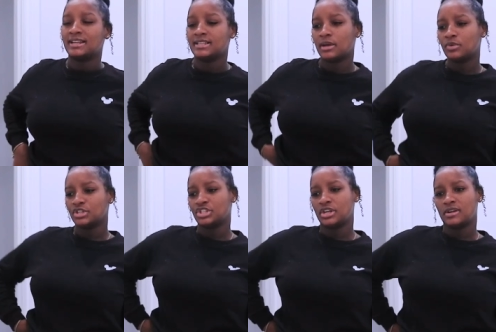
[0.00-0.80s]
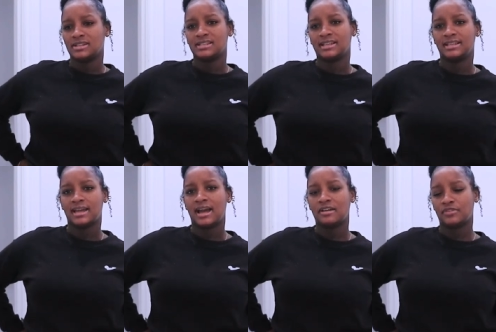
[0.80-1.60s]
I said I wouldn't share it until like the
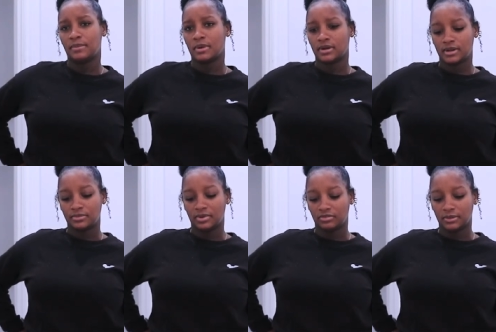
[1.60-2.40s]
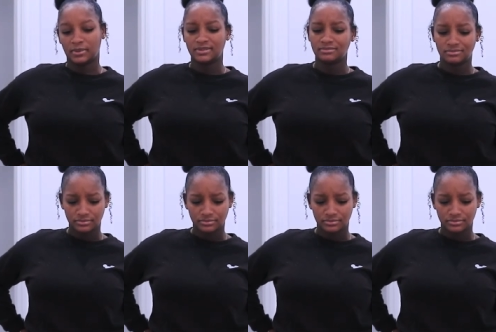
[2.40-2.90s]
halfway mark or whatever, but